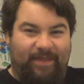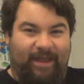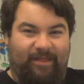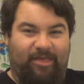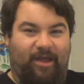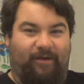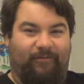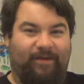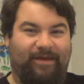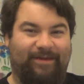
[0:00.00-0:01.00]
and
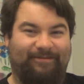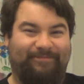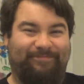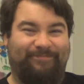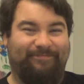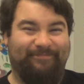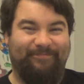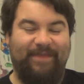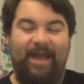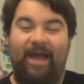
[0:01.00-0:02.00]
stuff.
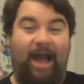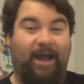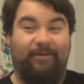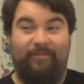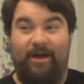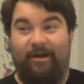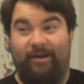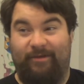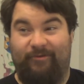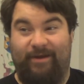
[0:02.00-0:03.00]
I am not
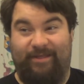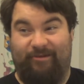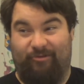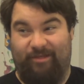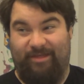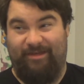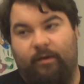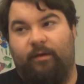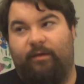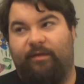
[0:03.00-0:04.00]
good at transitions.
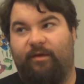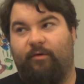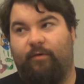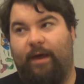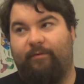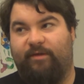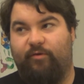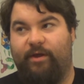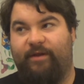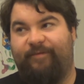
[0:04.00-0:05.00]
So, I was
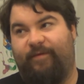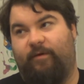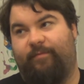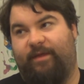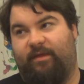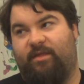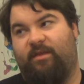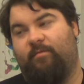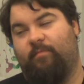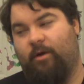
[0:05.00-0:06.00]
going to film
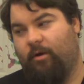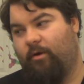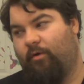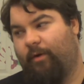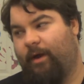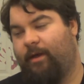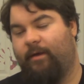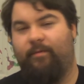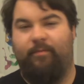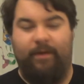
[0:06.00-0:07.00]
this tomorrow,
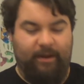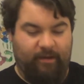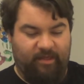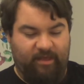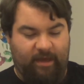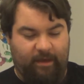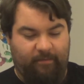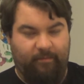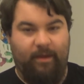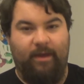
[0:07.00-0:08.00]
but
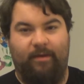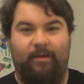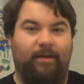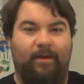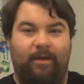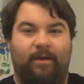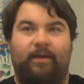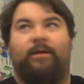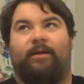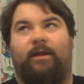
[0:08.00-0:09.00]
I'm
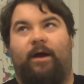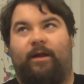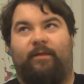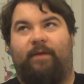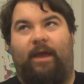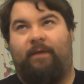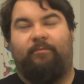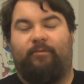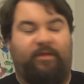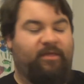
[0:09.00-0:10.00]
not
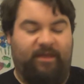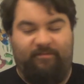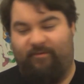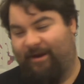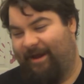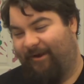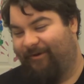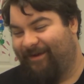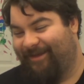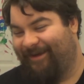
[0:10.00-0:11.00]
able to sleep right
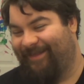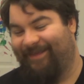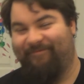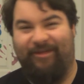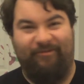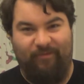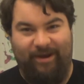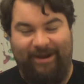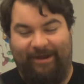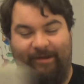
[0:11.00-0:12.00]
now because I'm just
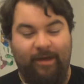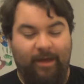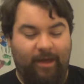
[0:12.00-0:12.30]
reading.